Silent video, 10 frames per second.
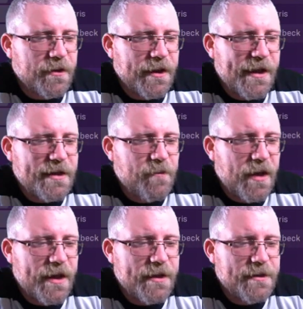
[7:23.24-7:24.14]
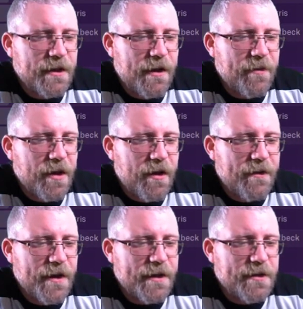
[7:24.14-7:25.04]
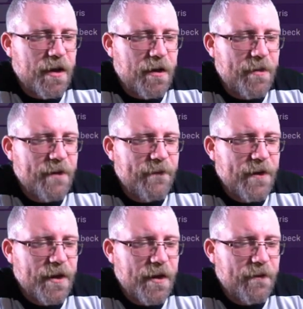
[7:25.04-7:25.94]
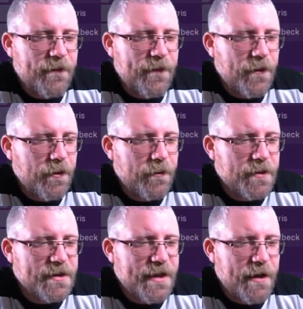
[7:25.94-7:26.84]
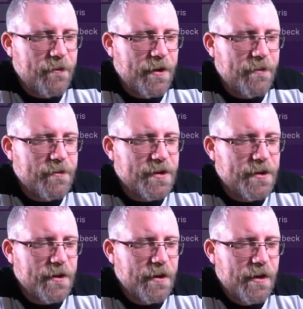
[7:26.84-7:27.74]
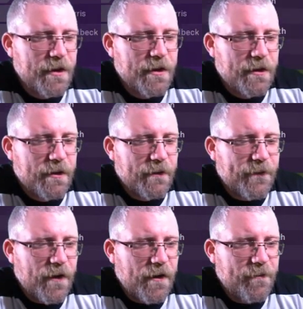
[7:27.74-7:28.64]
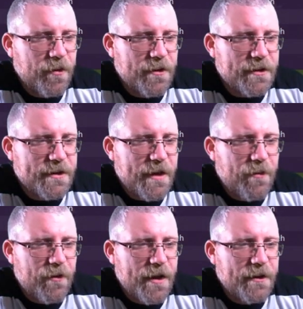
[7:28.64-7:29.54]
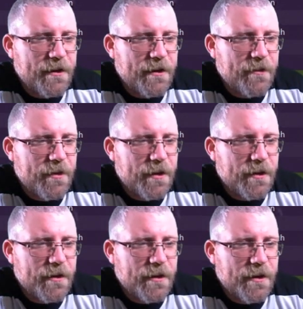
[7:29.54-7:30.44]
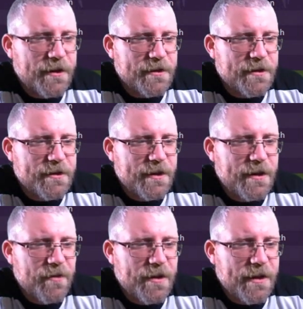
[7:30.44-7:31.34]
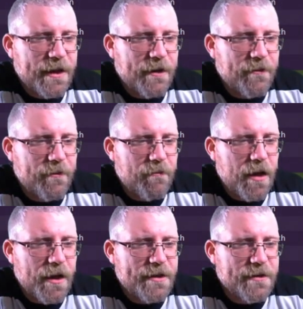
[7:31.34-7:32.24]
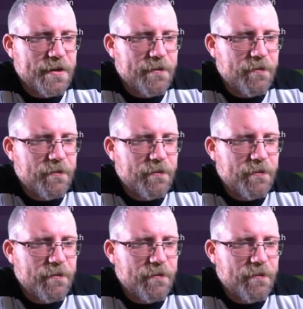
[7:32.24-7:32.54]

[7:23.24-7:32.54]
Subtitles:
It is packing tight behind there. Derby, Villa, Fulham, Southampton. 5 points separating them. And it's Seaman now. Myton